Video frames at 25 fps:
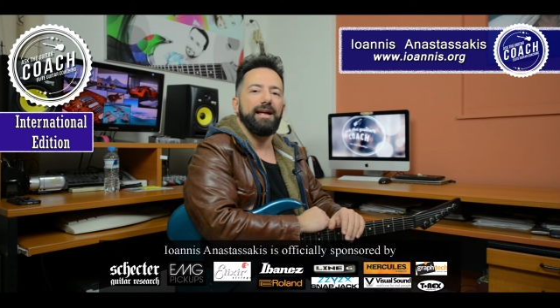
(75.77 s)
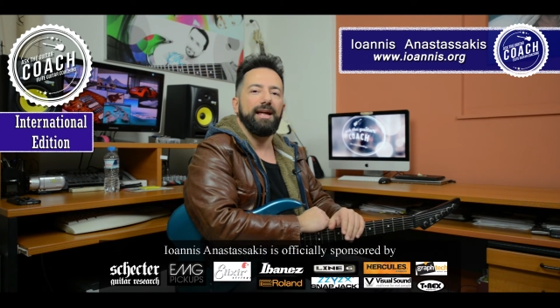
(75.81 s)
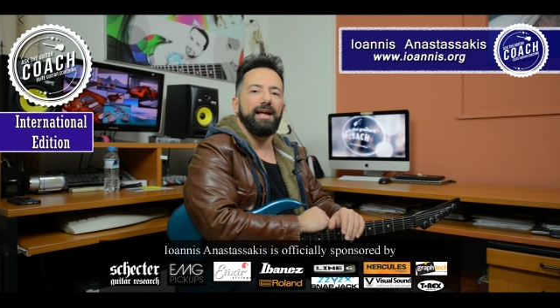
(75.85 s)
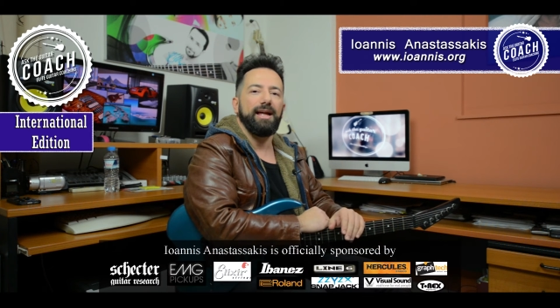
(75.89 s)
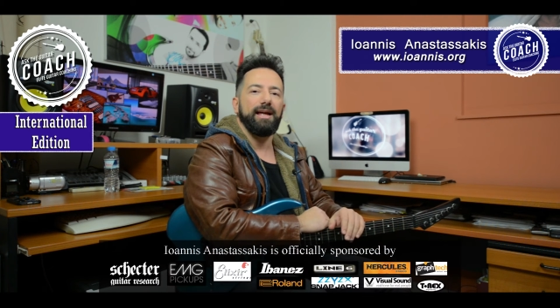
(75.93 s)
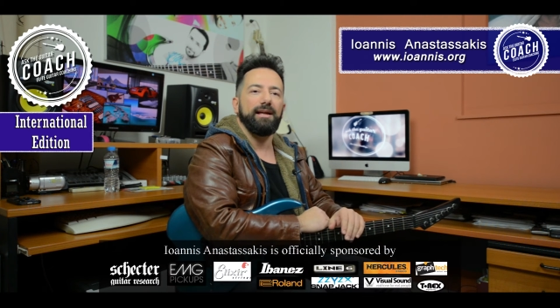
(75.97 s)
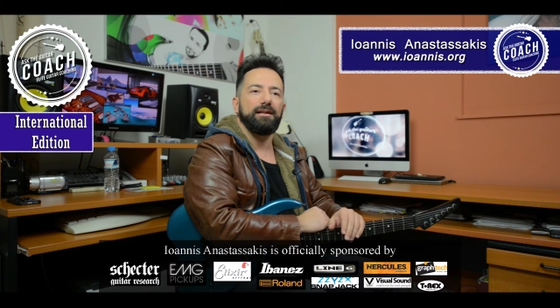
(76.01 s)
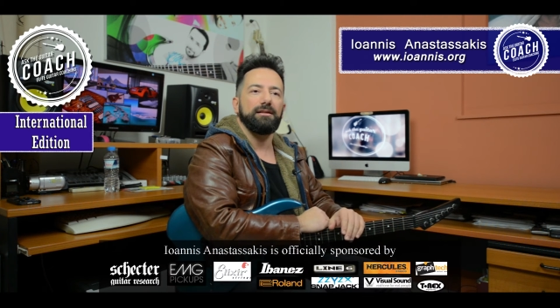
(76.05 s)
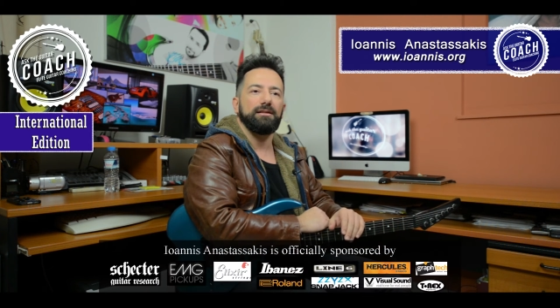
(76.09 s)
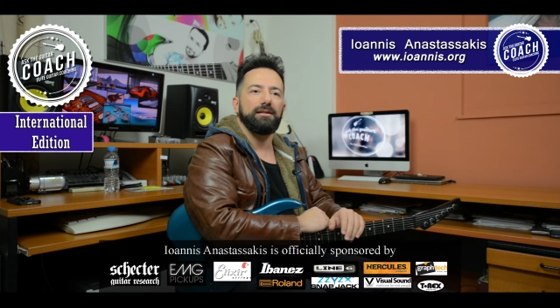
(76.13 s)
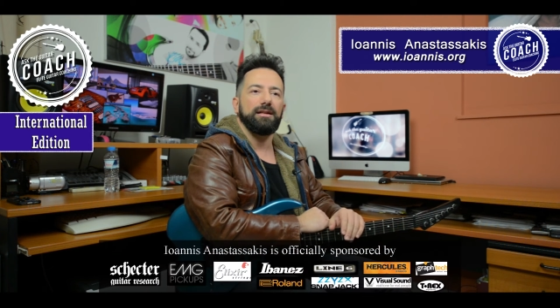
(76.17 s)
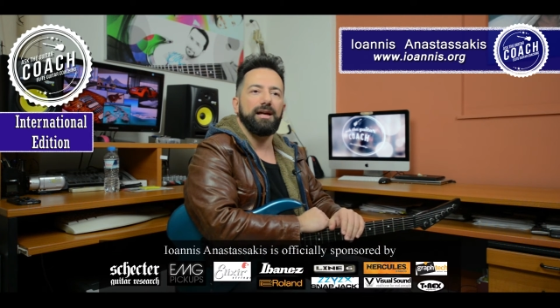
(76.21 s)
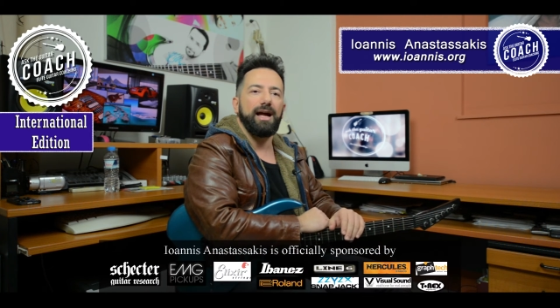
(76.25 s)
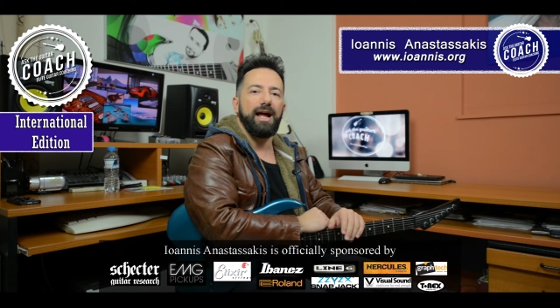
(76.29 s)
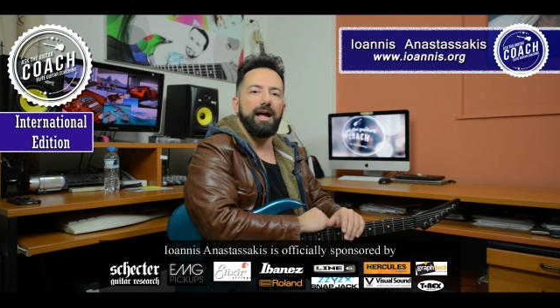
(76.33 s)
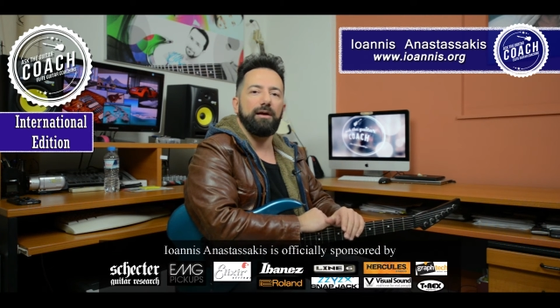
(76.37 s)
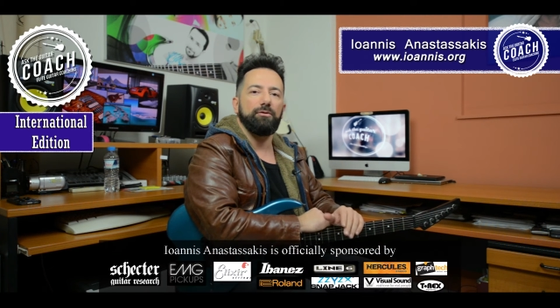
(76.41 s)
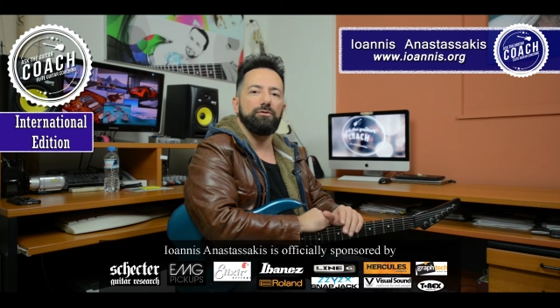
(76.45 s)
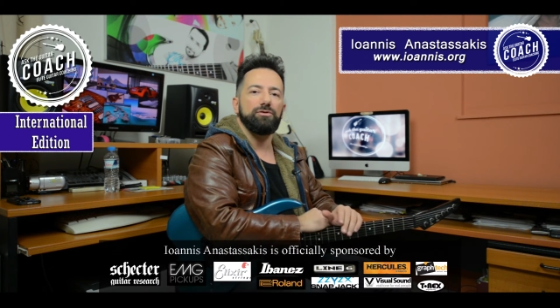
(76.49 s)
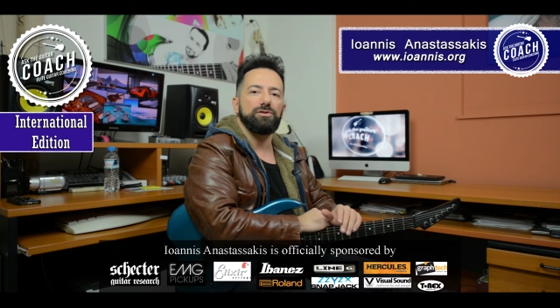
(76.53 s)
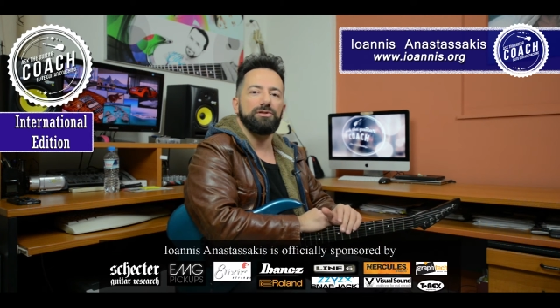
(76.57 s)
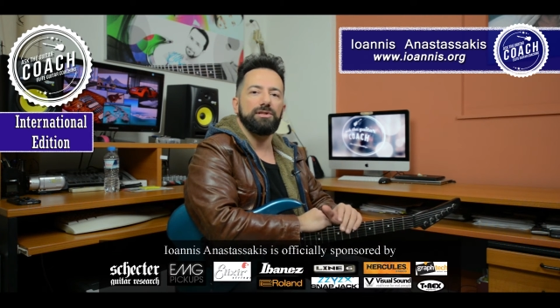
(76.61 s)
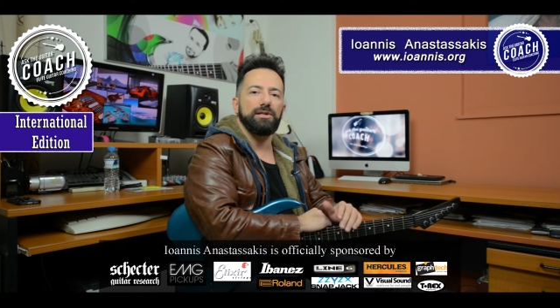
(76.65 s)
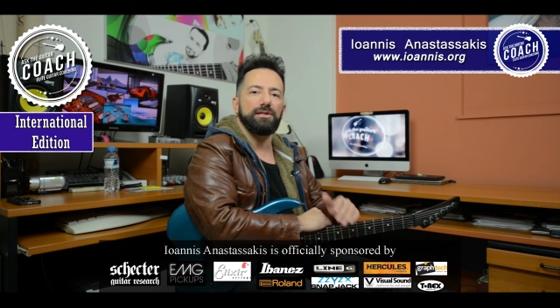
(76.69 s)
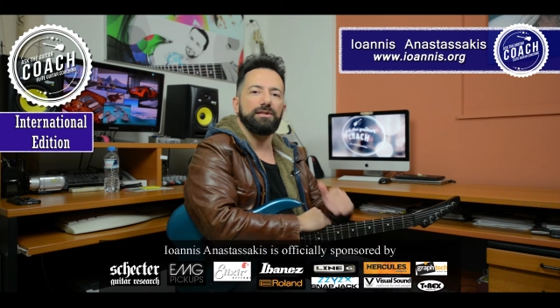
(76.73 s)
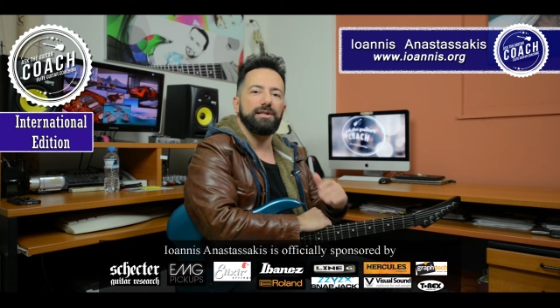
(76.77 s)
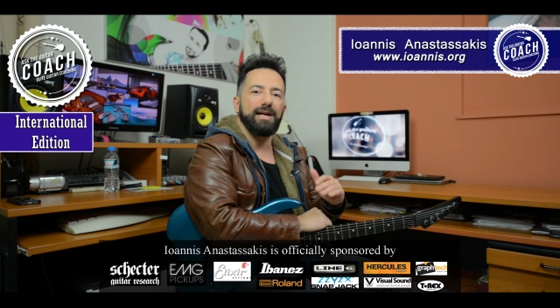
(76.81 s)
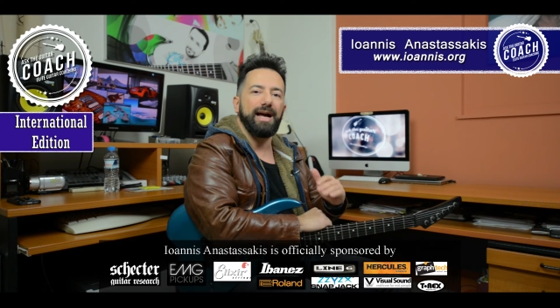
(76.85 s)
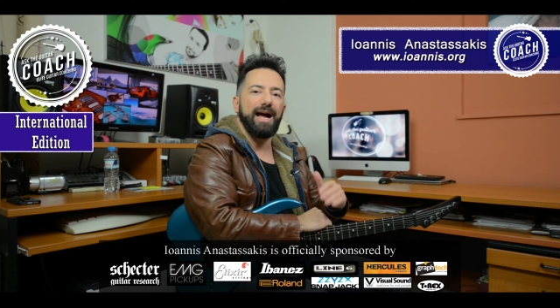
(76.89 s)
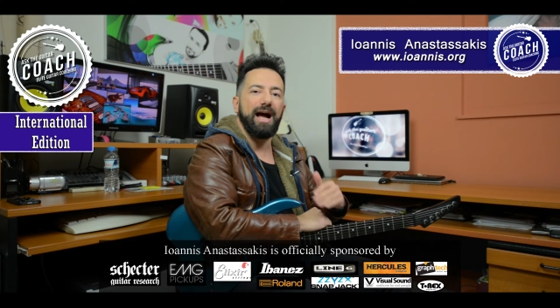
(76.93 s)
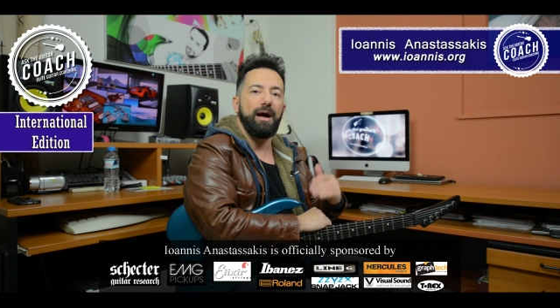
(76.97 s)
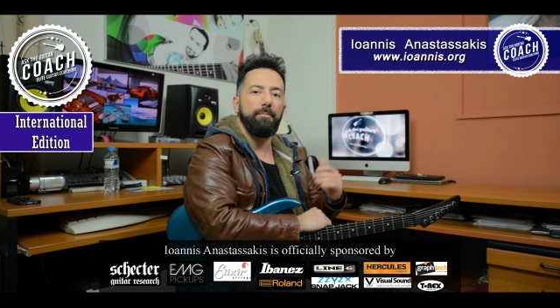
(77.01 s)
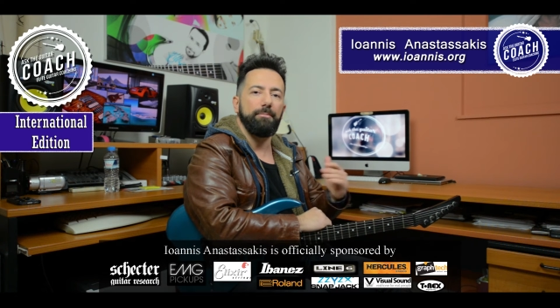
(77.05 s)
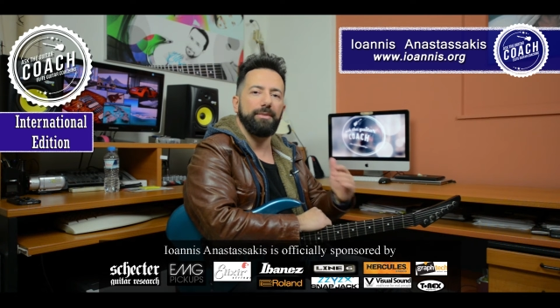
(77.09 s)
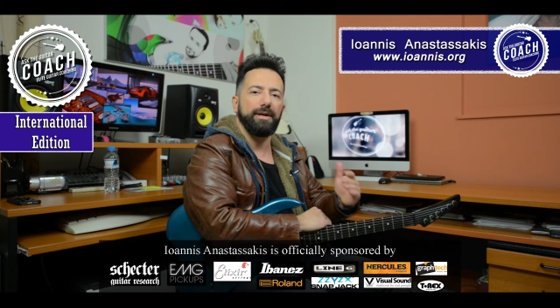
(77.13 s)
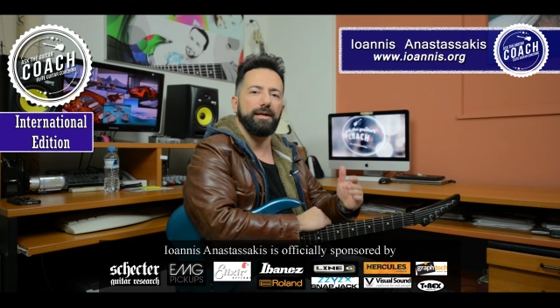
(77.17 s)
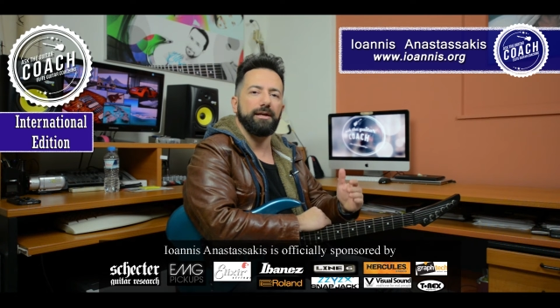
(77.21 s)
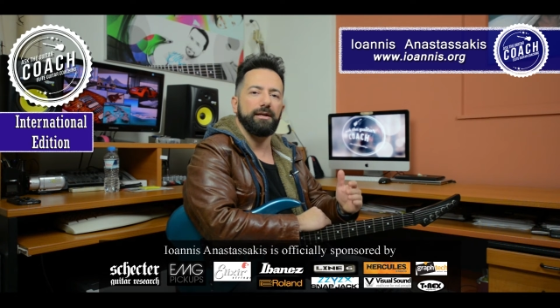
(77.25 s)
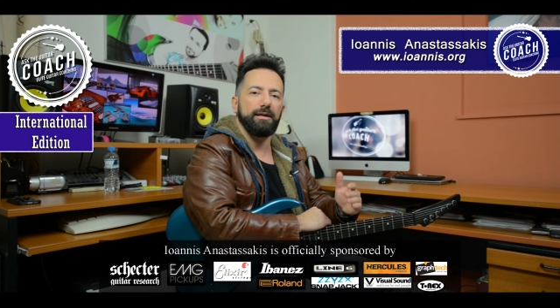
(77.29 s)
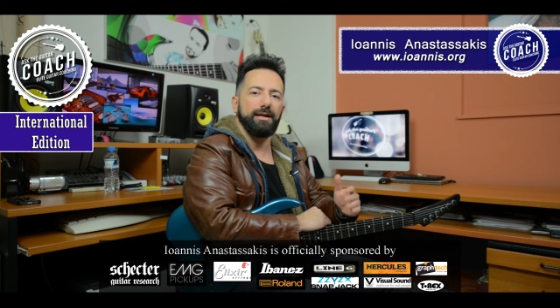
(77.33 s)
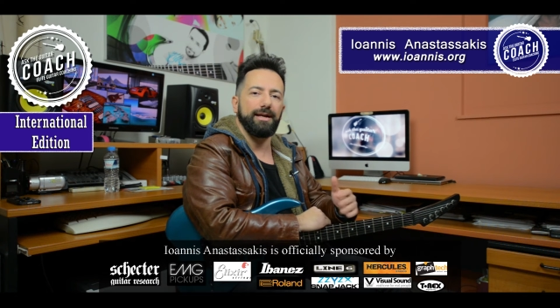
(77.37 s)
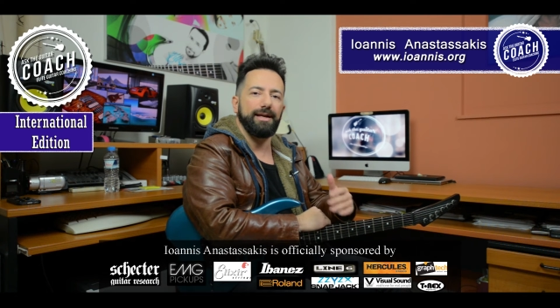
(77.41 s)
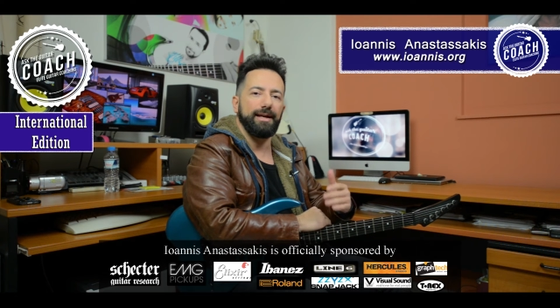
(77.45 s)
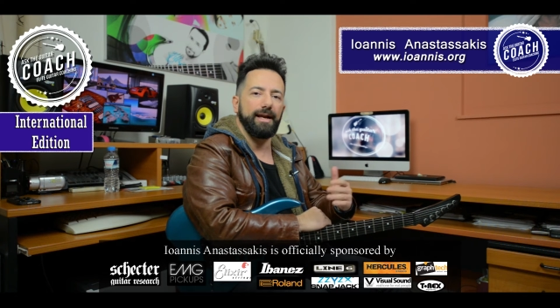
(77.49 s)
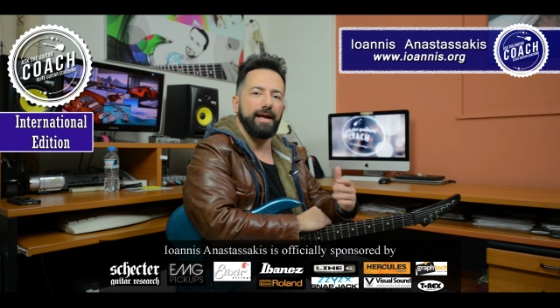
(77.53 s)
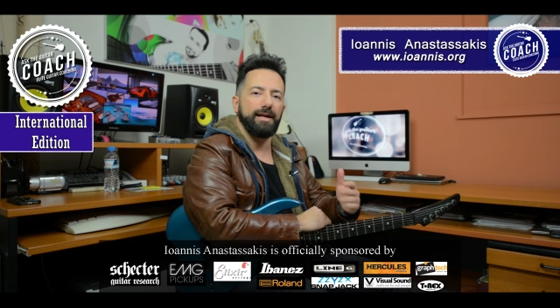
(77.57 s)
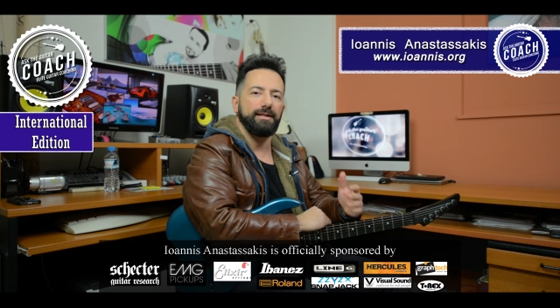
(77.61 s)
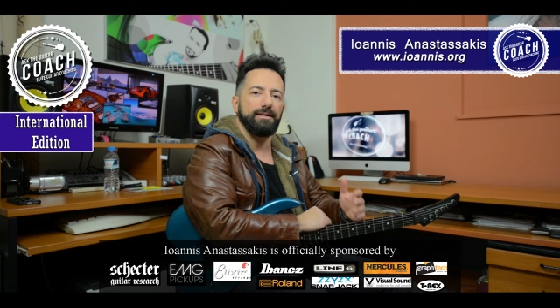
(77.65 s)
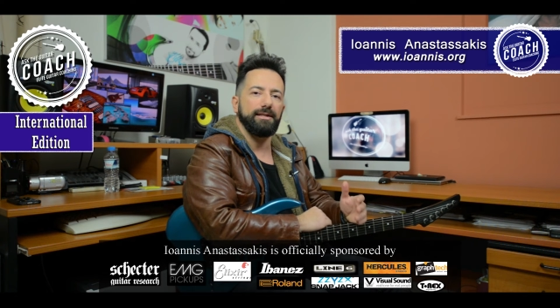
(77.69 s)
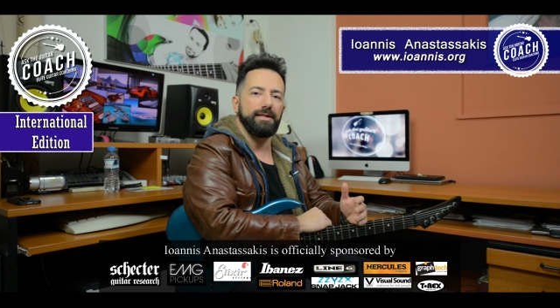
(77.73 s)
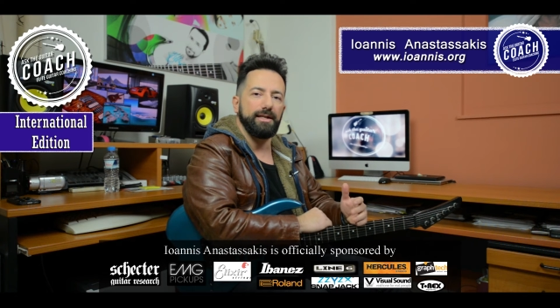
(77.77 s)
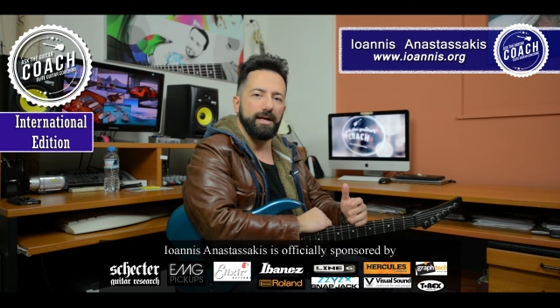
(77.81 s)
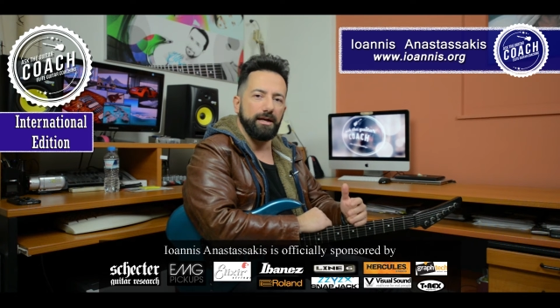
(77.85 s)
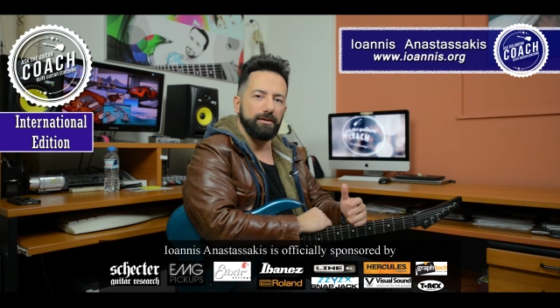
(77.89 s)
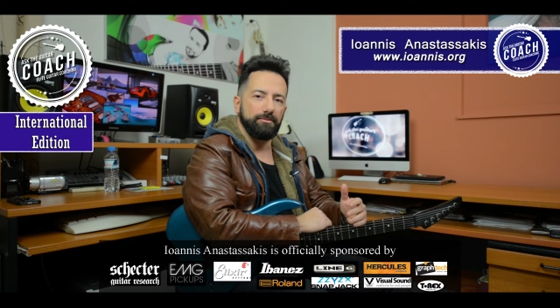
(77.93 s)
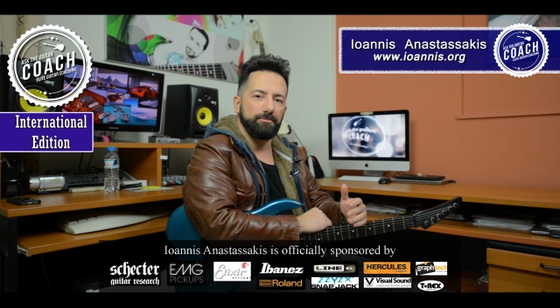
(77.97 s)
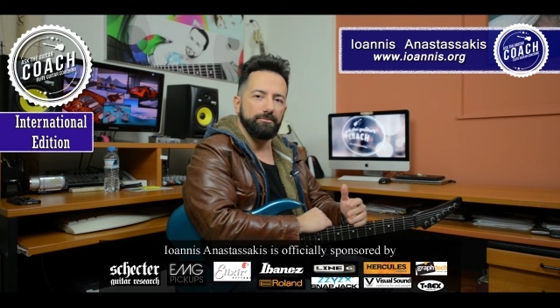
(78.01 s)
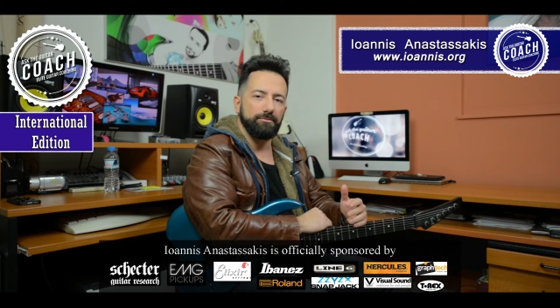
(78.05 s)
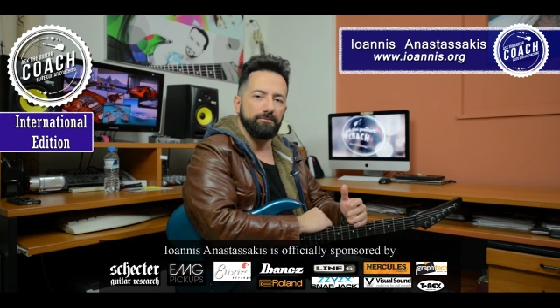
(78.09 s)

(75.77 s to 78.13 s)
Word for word: and I will start humming an idea.